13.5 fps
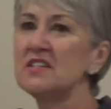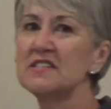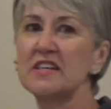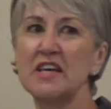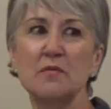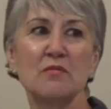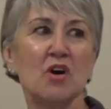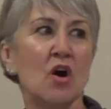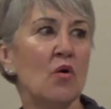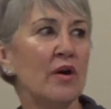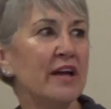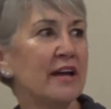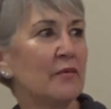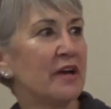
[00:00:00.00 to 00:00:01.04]
we just keep
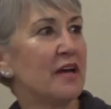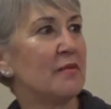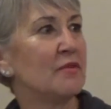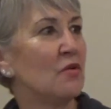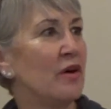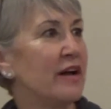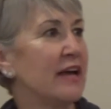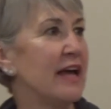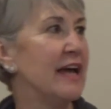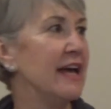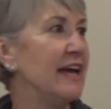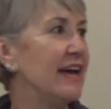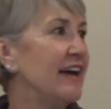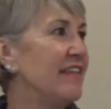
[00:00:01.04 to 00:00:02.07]
going and keep going.
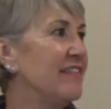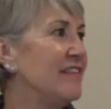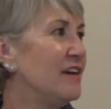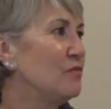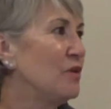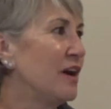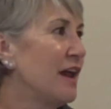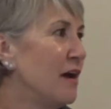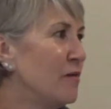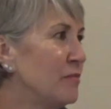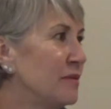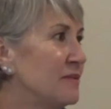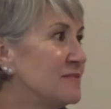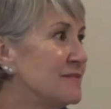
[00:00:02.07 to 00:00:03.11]
And then what
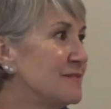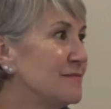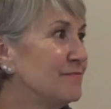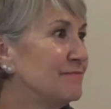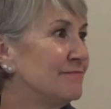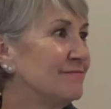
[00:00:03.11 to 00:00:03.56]
happens?